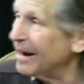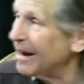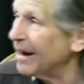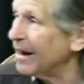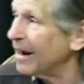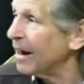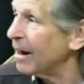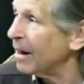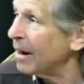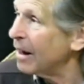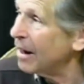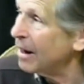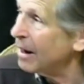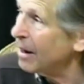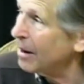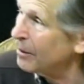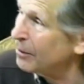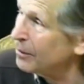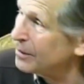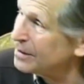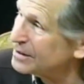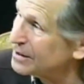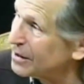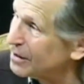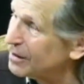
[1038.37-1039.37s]
Uh, uh,
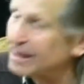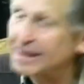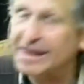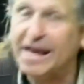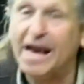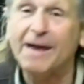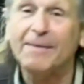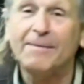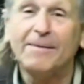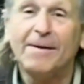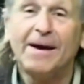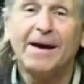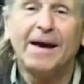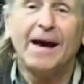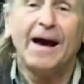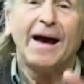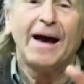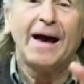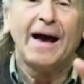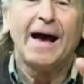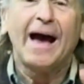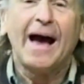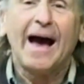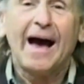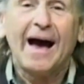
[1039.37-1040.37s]
we still got time.
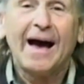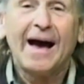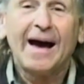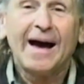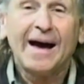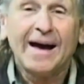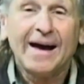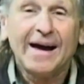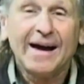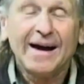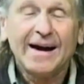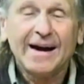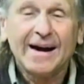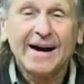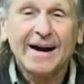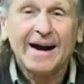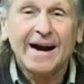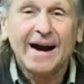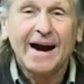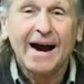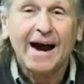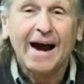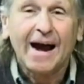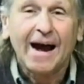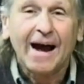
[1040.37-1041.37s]

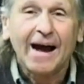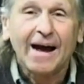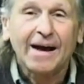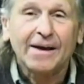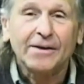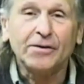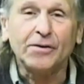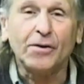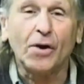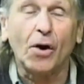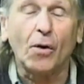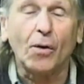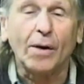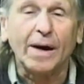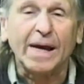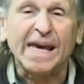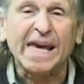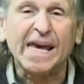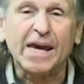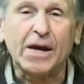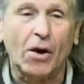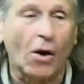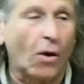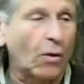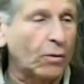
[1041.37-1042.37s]
Yeah. you know,
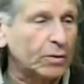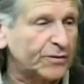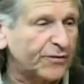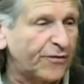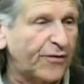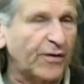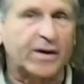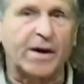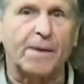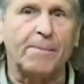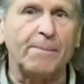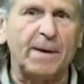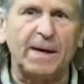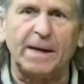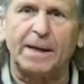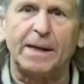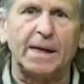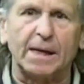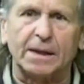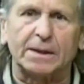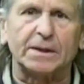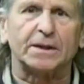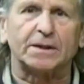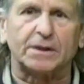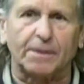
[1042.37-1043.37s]
egos for
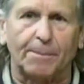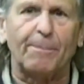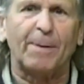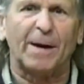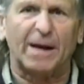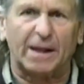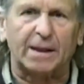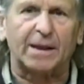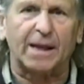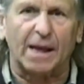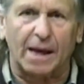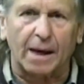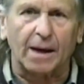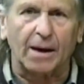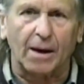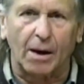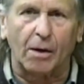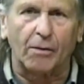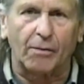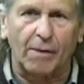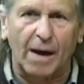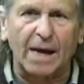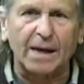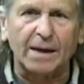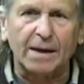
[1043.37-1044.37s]
comedians is a big thing,
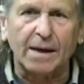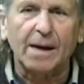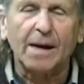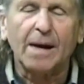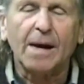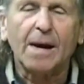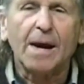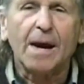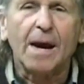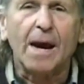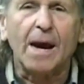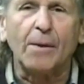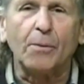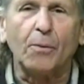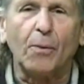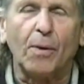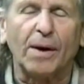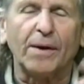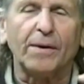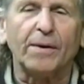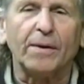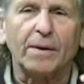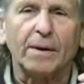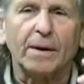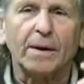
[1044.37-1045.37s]
all right? And
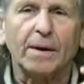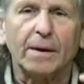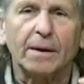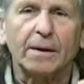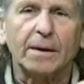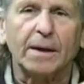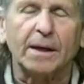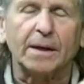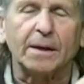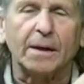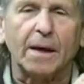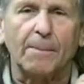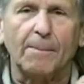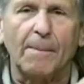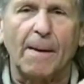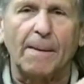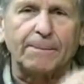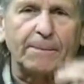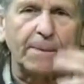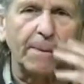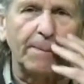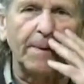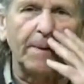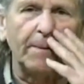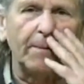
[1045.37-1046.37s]
one kid come
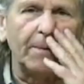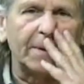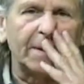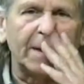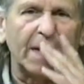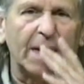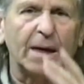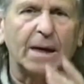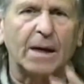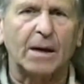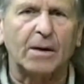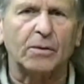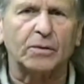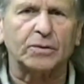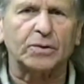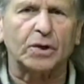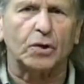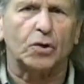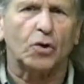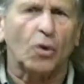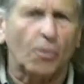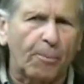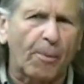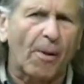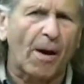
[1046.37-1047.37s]
up to me one day and goes,
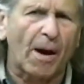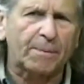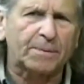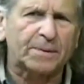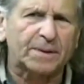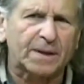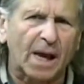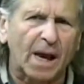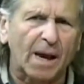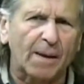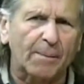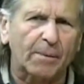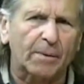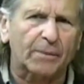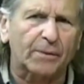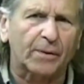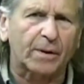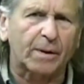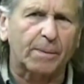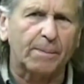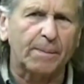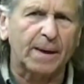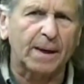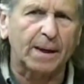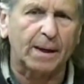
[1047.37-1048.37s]
you Bob Seibel, the
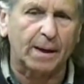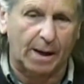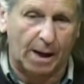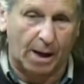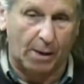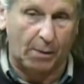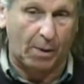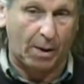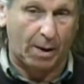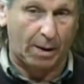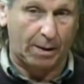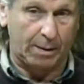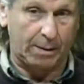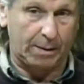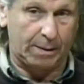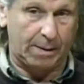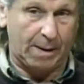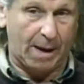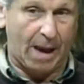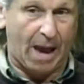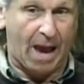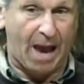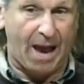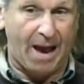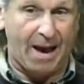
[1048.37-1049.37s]
comedian? I went,
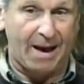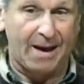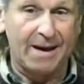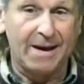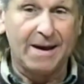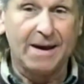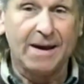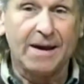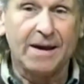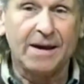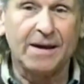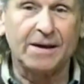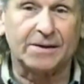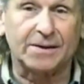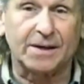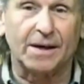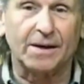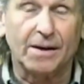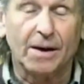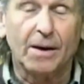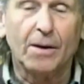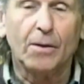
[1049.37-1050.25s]
yeah. He said,